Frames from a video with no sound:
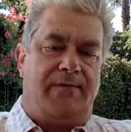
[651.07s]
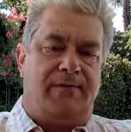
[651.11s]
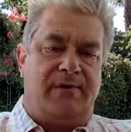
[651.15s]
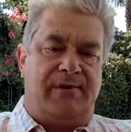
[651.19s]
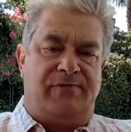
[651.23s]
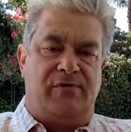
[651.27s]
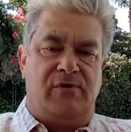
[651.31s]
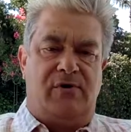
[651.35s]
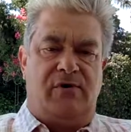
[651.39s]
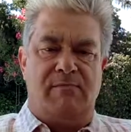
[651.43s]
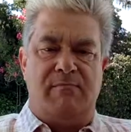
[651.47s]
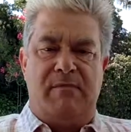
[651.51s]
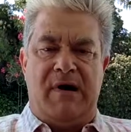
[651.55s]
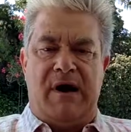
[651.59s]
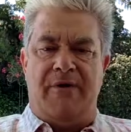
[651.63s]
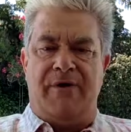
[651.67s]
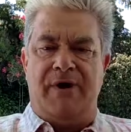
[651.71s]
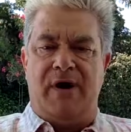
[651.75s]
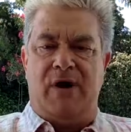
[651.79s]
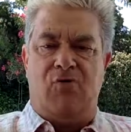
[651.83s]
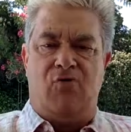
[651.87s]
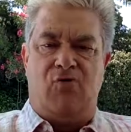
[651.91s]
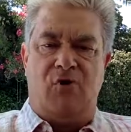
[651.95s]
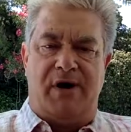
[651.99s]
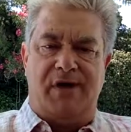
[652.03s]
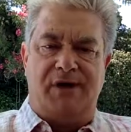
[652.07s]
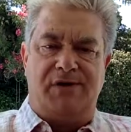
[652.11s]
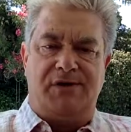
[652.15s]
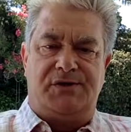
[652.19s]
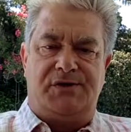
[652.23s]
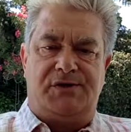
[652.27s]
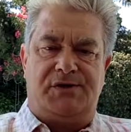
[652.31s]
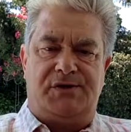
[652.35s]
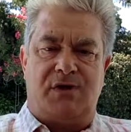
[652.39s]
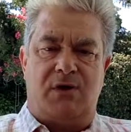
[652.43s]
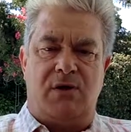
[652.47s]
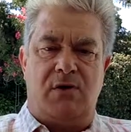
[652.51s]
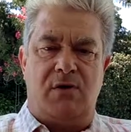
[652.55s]
If you can marry a great
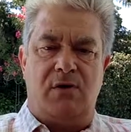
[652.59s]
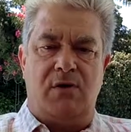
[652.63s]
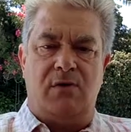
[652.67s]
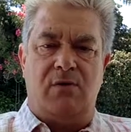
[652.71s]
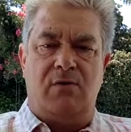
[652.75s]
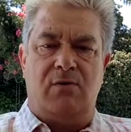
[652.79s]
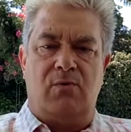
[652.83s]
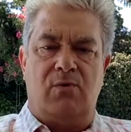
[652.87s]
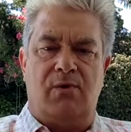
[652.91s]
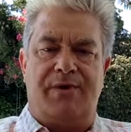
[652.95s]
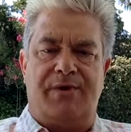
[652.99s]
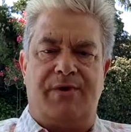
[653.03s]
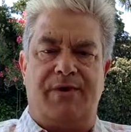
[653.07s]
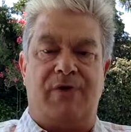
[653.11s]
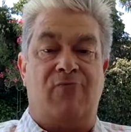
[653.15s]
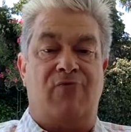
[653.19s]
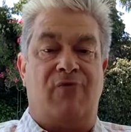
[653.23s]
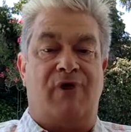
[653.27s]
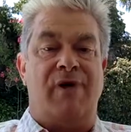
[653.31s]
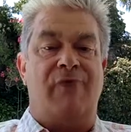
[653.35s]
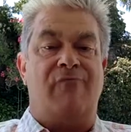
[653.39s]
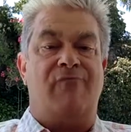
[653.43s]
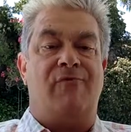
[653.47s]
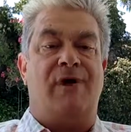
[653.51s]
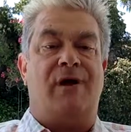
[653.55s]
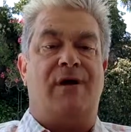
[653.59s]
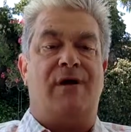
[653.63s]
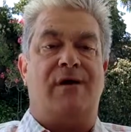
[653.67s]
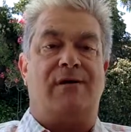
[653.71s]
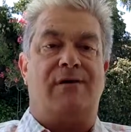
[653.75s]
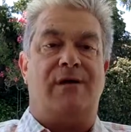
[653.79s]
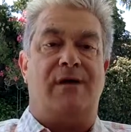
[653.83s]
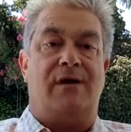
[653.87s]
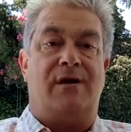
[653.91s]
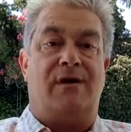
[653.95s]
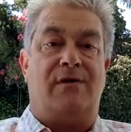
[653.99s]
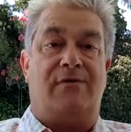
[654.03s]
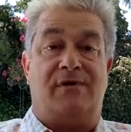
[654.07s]
song with a great record,
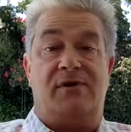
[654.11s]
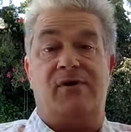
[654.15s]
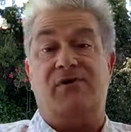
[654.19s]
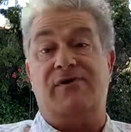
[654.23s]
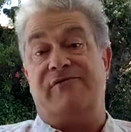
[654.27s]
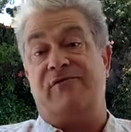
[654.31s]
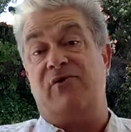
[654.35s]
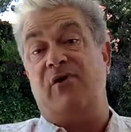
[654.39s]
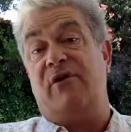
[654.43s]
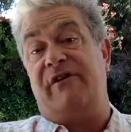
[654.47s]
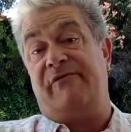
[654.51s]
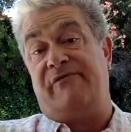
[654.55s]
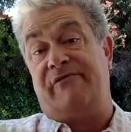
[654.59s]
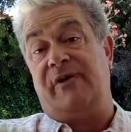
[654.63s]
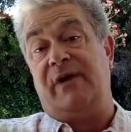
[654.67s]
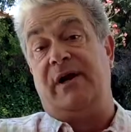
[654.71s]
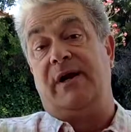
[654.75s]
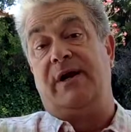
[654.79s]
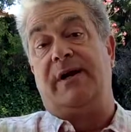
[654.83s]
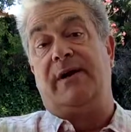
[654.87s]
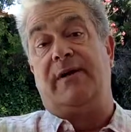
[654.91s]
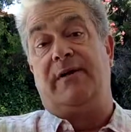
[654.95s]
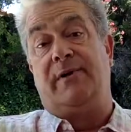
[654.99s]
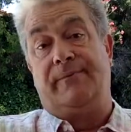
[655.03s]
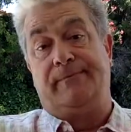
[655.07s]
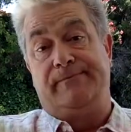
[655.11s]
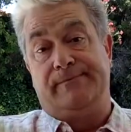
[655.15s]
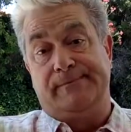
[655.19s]
then I think you've got it figured out.